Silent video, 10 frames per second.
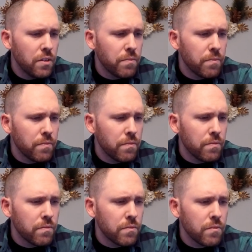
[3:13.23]

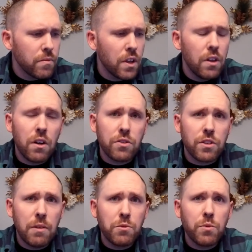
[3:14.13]
It also
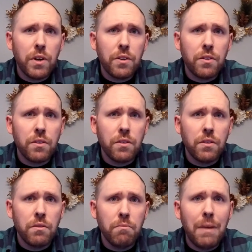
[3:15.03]
comes with
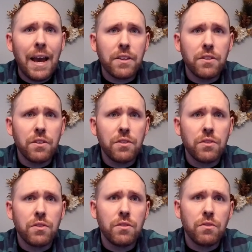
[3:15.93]

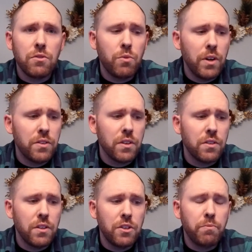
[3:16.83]
Maxxis
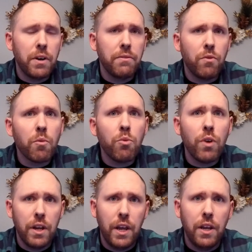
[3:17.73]
26-inch by
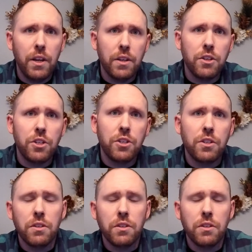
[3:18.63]
4.8-inch.